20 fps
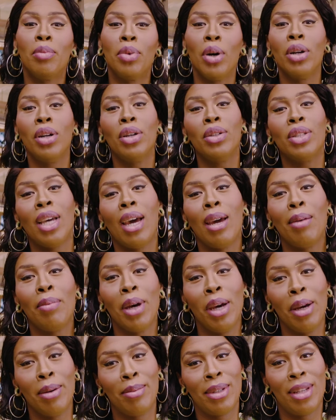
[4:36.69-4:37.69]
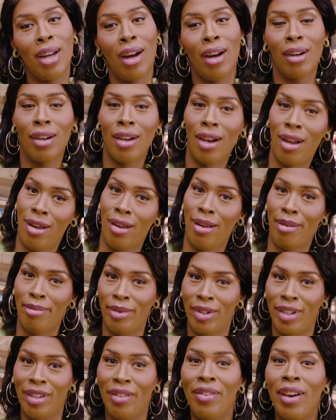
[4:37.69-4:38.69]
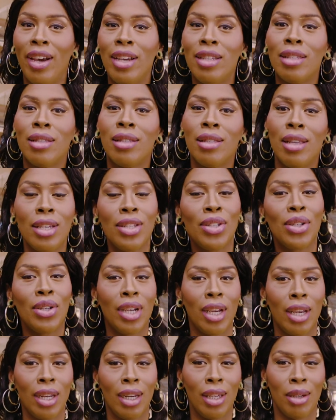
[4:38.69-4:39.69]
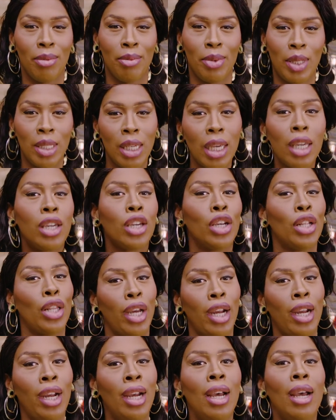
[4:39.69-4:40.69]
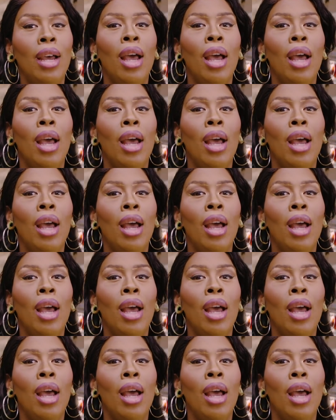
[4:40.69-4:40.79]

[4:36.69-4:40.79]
Prototypehubs.com defines laser cutting in particular